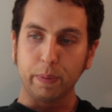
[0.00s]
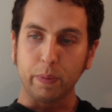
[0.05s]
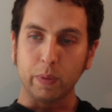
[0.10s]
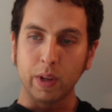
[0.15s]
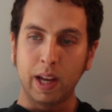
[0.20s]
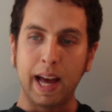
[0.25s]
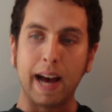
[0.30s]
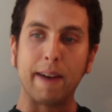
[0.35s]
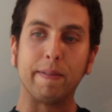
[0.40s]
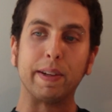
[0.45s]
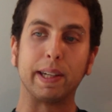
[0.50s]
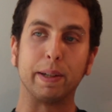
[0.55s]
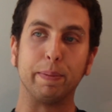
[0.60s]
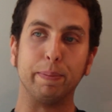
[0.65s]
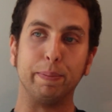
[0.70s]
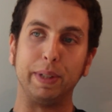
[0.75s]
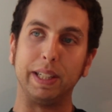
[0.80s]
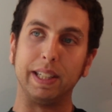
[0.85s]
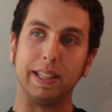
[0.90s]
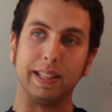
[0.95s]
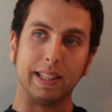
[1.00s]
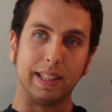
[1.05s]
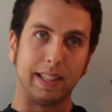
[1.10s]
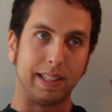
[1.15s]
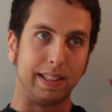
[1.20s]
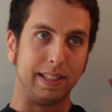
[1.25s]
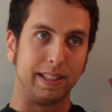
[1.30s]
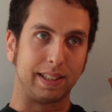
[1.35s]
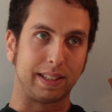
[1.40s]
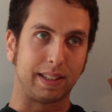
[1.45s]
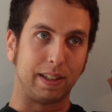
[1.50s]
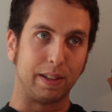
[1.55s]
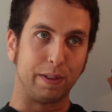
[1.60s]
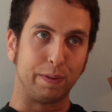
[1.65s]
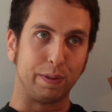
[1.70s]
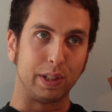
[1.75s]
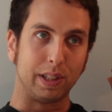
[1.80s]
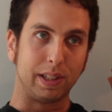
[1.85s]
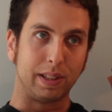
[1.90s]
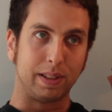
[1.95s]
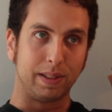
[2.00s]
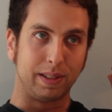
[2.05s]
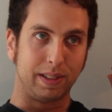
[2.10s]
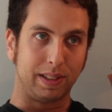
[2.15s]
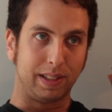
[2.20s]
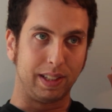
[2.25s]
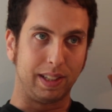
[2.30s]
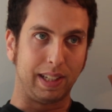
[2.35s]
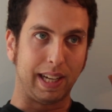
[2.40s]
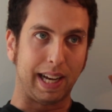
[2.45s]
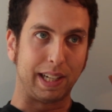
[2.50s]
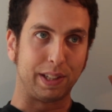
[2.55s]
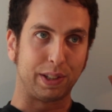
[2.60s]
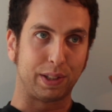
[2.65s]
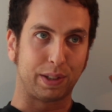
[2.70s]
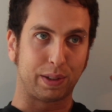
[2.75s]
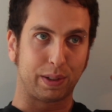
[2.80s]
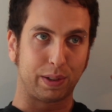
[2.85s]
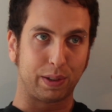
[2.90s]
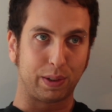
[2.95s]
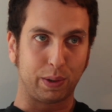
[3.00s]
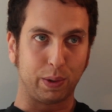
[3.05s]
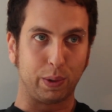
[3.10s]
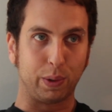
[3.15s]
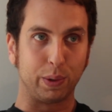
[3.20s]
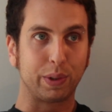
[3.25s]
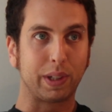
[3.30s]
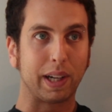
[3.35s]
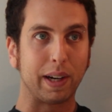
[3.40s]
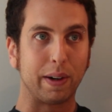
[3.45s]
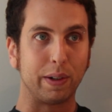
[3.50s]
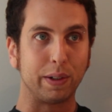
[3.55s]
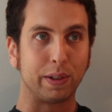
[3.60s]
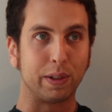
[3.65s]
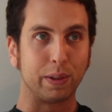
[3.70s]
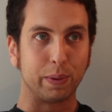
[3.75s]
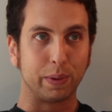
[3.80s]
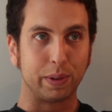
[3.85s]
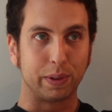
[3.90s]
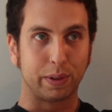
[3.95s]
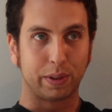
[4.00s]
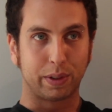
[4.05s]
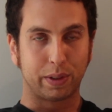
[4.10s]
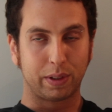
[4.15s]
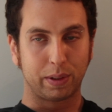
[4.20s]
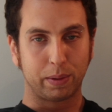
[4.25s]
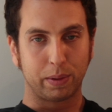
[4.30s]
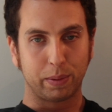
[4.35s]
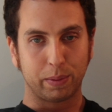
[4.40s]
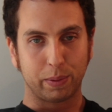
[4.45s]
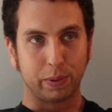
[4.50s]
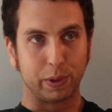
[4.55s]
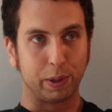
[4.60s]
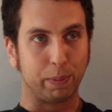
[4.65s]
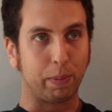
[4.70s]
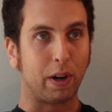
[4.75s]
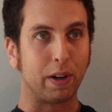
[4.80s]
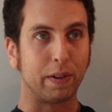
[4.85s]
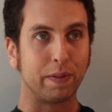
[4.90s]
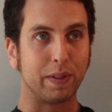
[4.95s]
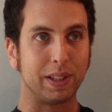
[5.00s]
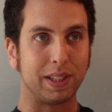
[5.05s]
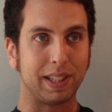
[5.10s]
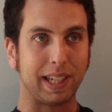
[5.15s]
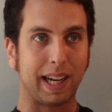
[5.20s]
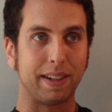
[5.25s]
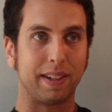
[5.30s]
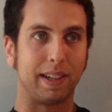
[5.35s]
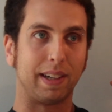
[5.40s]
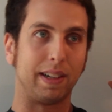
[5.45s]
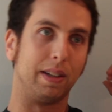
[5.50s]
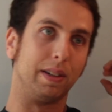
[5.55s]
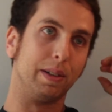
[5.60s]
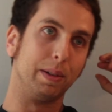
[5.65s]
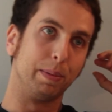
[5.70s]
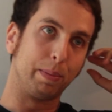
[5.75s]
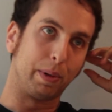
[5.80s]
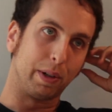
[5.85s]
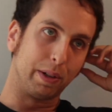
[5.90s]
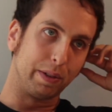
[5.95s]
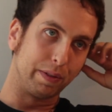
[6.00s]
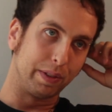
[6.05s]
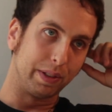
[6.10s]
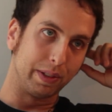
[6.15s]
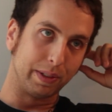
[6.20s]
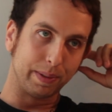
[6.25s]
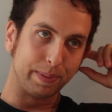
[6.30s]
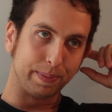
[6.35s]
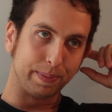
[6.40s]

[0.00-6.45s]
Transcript: having him be this kind of detached, cold character was part of the satire and part of the